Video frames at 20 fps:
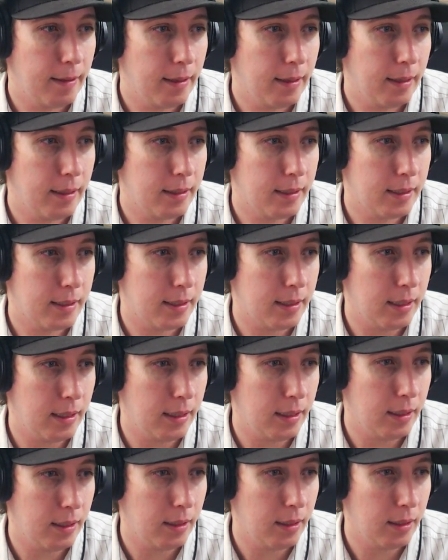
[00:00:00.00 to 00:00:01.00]
Let's
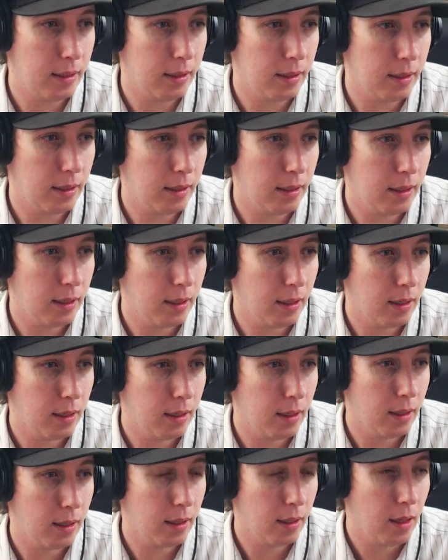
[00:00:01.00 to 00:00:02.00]
see.
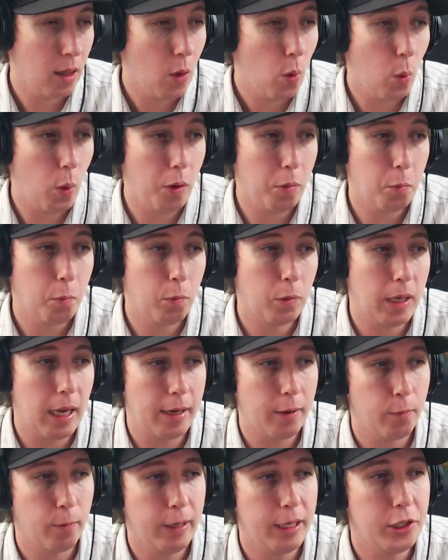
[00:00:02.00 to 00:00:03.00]
What
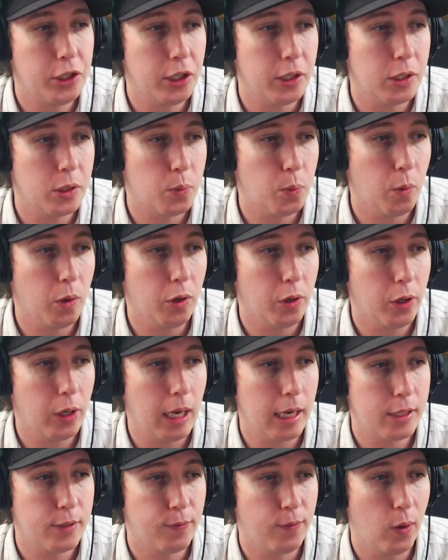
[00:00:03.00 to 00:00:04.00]
kind of regions will you
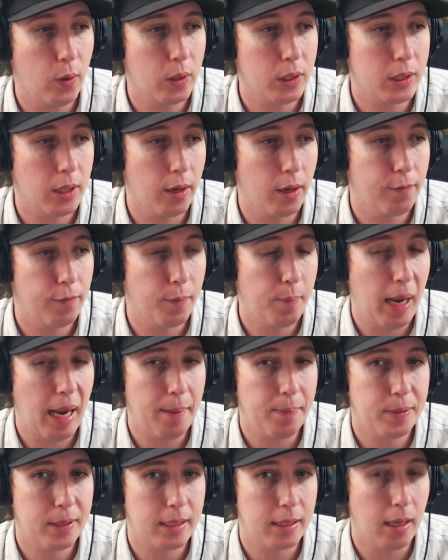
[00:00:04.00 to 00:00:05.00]
guys focus on for
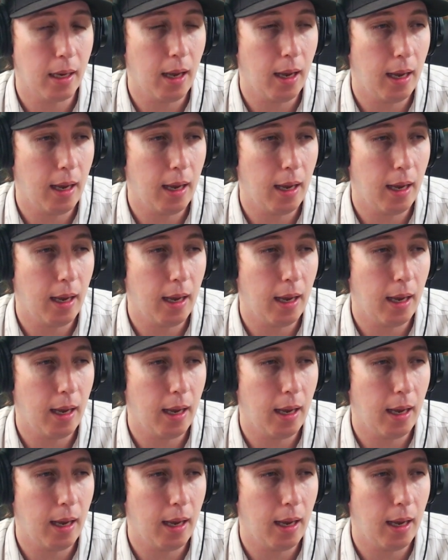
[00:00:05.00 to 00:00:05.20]
maps?